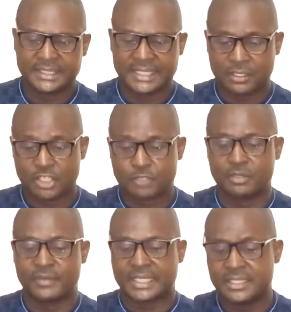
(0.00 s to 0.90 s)
the gospel
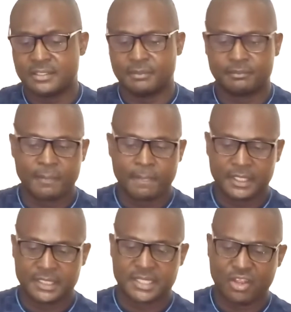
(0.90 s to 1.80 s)
of the kingdom
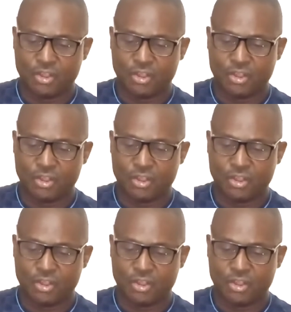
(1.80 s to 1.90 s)
is the